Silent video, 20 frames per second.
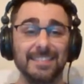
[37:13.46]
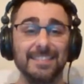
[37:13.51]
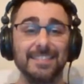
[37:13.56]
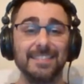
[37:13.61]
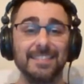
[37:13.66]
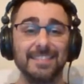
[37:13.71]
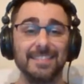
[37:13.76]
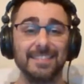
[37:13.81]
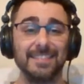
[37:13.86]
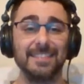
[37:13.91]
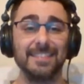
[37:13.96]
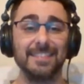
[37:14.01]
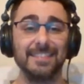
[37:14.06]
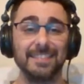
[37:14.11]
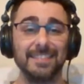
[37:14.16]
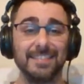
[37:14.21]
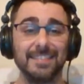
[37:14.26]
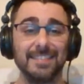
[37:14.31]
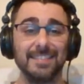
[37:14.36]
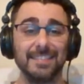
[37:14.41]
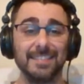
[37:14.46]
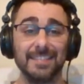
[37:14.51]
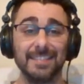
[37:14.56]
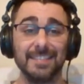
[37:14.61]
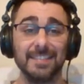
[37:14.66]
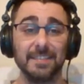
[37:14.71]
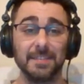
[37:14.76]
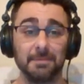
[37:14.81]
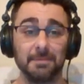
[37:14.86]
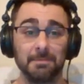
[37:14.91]

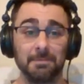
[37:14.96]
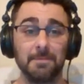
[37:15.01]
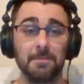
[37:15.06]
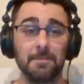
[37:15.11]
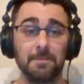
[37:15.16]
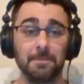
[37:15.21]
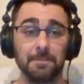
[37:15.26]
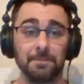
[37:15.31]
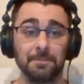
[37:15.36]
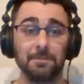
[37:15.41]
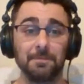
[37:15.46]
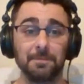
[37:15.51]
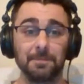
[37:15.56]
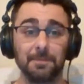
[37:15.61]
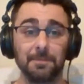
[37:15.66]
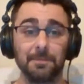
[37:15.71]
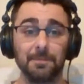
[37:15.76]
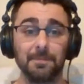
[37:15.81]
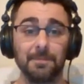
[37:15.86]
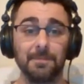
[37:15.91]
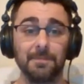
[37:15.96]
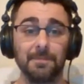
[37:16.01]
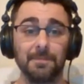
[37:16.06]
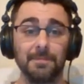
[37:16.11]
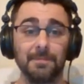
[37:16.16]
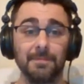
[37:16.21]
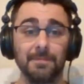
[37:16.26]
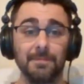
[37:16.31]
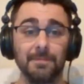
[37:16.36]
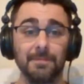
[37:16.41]

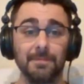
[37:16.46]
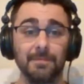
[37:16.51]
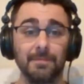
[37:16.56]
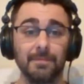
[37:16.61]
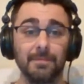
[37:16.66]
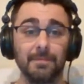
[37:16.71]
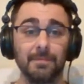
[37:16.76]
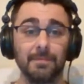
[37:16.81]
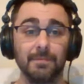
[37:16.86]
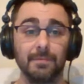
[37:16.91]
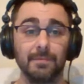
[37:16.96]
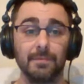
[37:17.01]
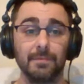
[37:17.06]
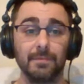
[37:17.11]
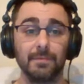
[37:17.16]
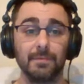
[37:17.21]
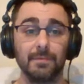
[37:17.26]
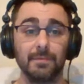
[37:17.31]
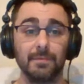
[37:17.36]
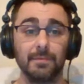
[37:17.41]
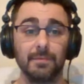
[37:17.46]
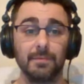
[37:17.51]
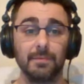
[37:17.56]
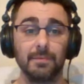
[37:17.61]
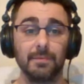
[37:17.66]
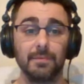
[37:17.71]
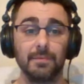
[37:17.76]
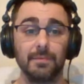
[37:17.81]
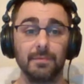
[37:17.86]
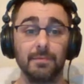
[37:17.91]

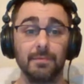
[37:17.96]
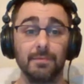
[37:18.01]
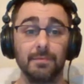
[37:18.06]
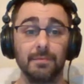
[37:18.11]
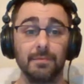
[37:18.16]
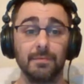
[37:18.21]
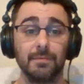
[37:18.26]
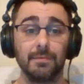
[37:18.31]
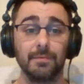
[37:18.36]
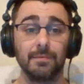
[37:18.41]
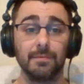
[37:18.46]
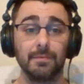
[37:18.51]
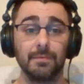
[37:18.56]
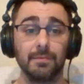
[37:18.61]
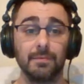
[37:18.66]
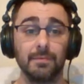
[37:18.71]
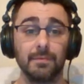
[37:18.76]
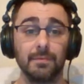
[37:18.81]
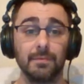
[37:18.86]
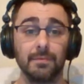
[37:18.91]
(not speaking)